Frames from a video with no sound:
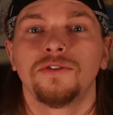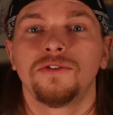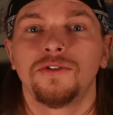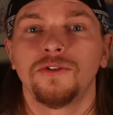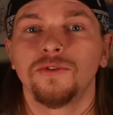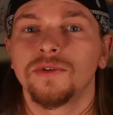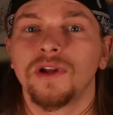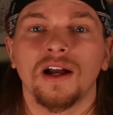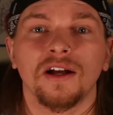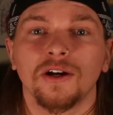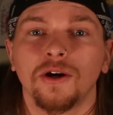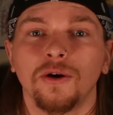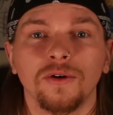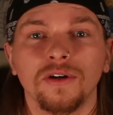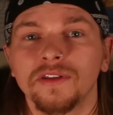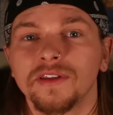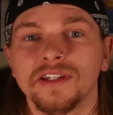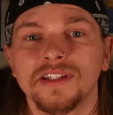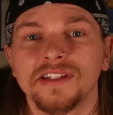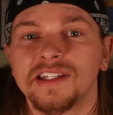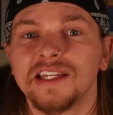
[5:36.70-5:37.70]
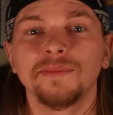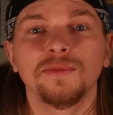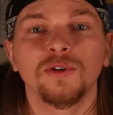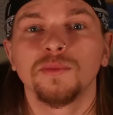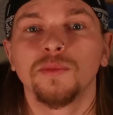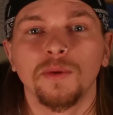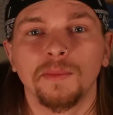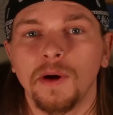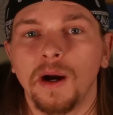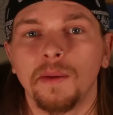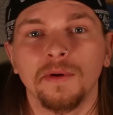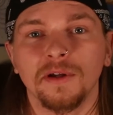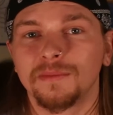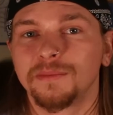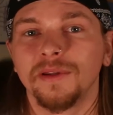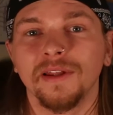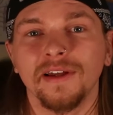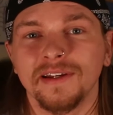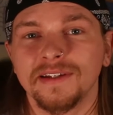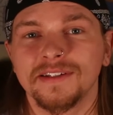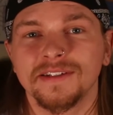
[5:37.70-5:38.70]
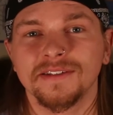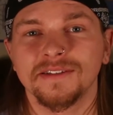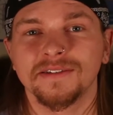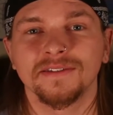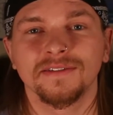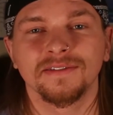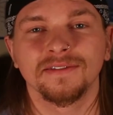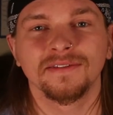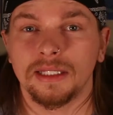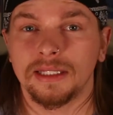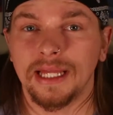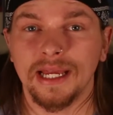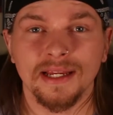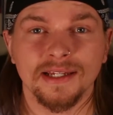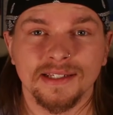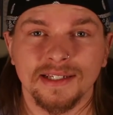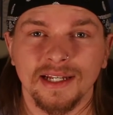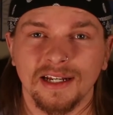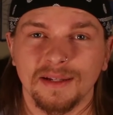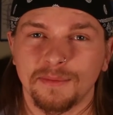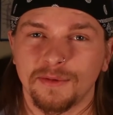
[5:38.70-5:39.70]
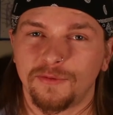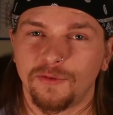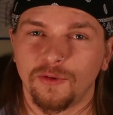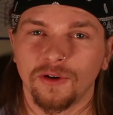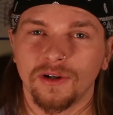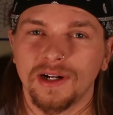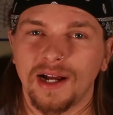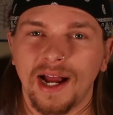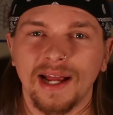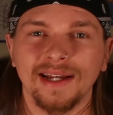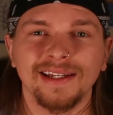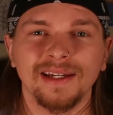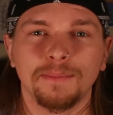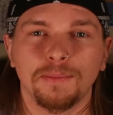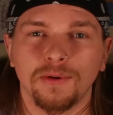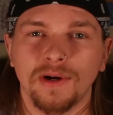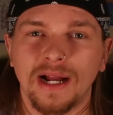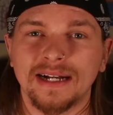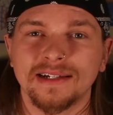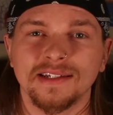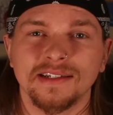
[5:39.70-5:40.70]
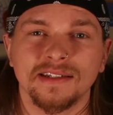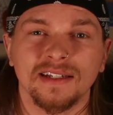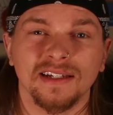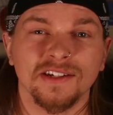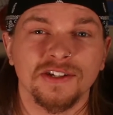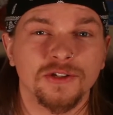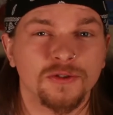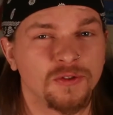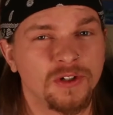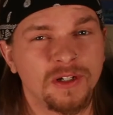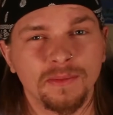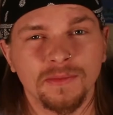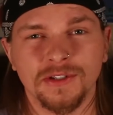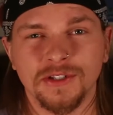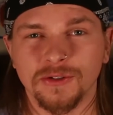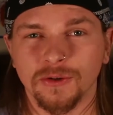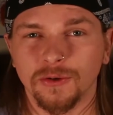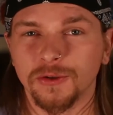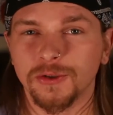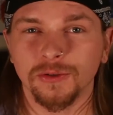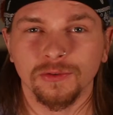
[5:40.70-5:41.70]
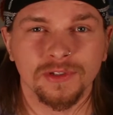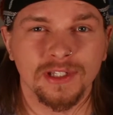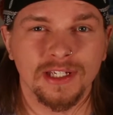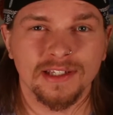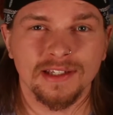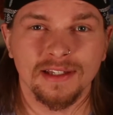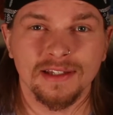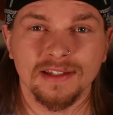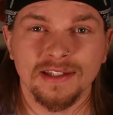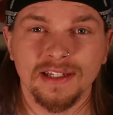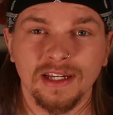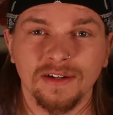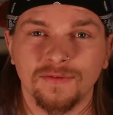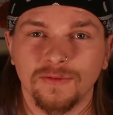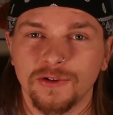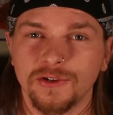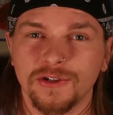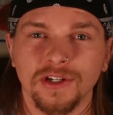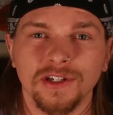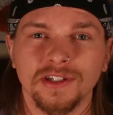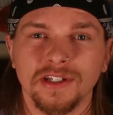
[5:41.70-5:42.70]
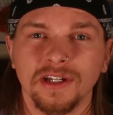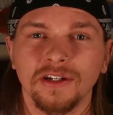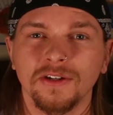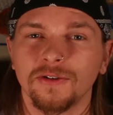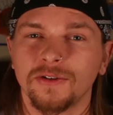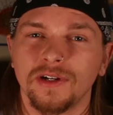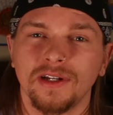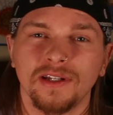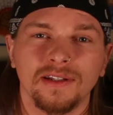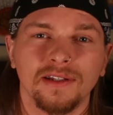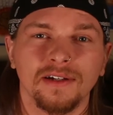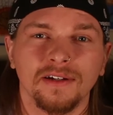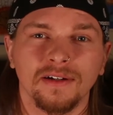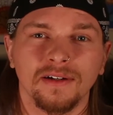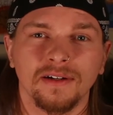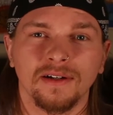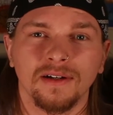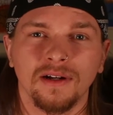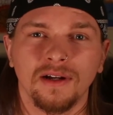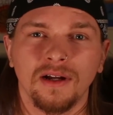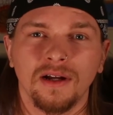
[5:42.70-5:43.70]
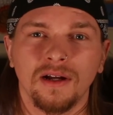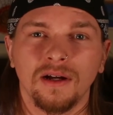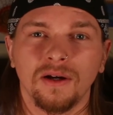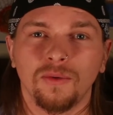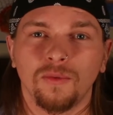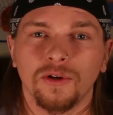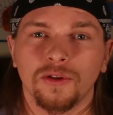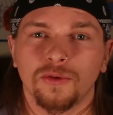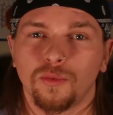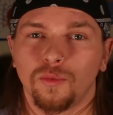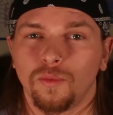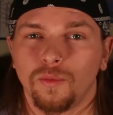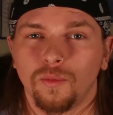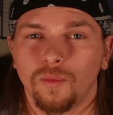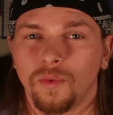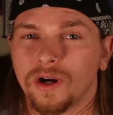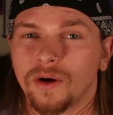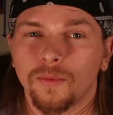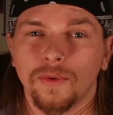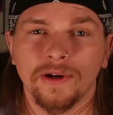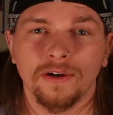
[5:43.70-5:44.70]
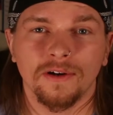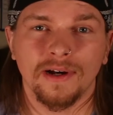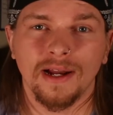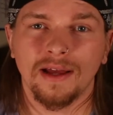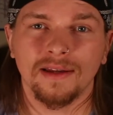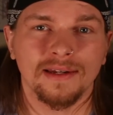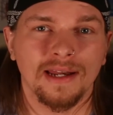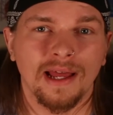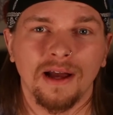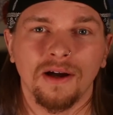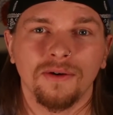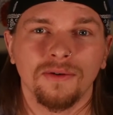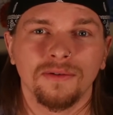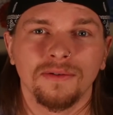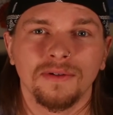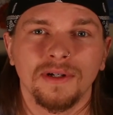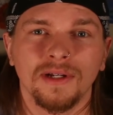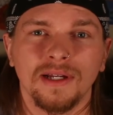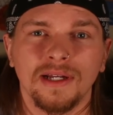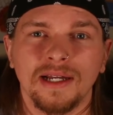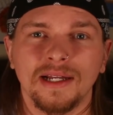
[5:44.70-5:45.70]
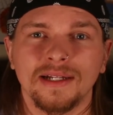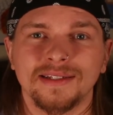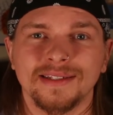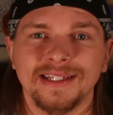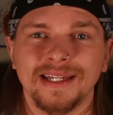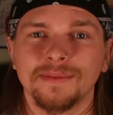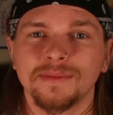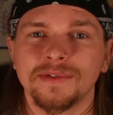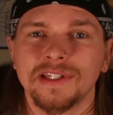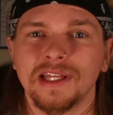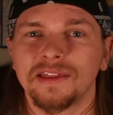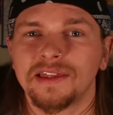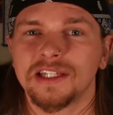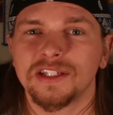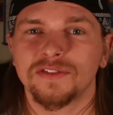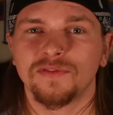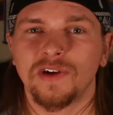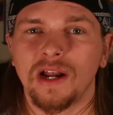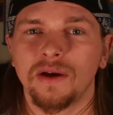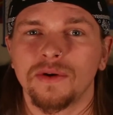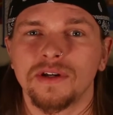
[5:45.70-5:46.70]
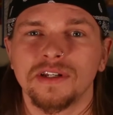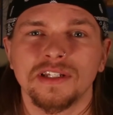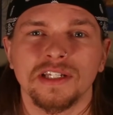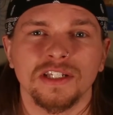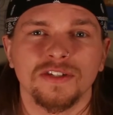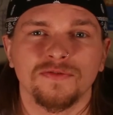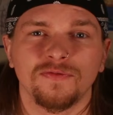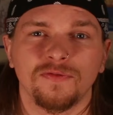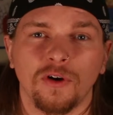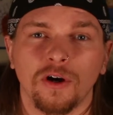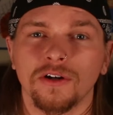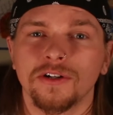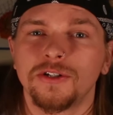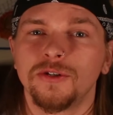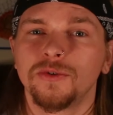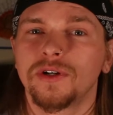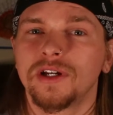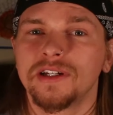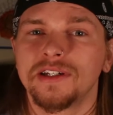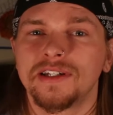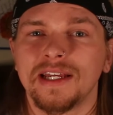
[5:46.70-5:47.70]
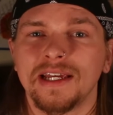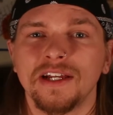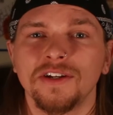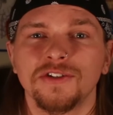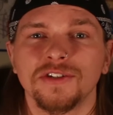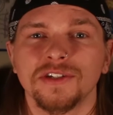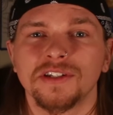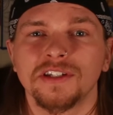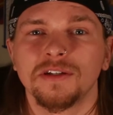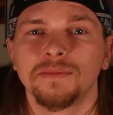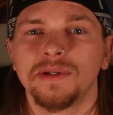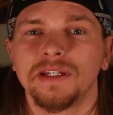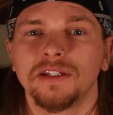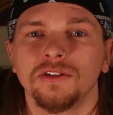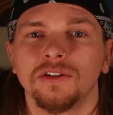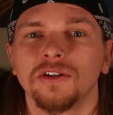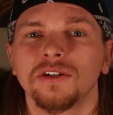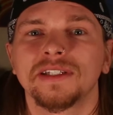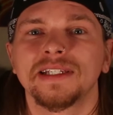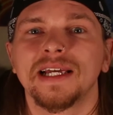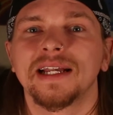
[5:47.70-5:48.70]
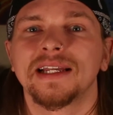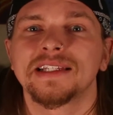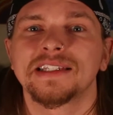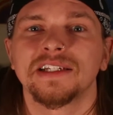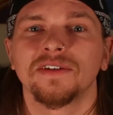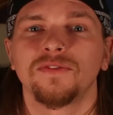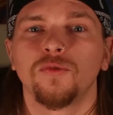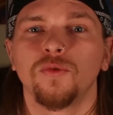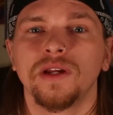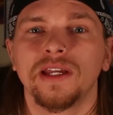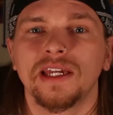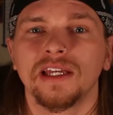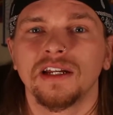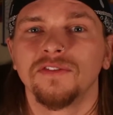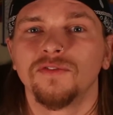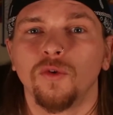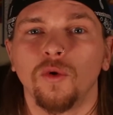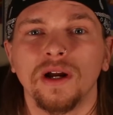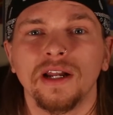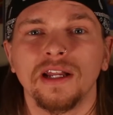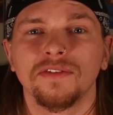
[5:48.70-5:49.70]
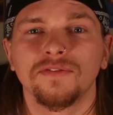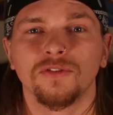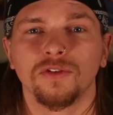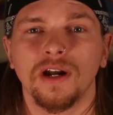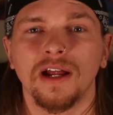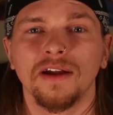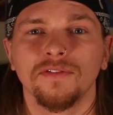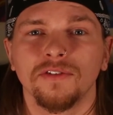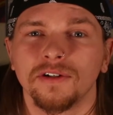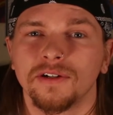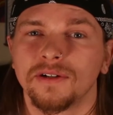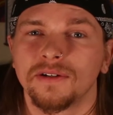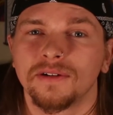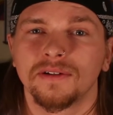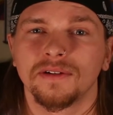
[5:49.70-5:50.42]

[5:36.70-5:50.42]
do not go to the steam room or public place. Like stated before, I did practice extreme social distancing for just under a year. With where we're at now, it seems that this virus is far too contagious to be looked at as if we can avoid it forever.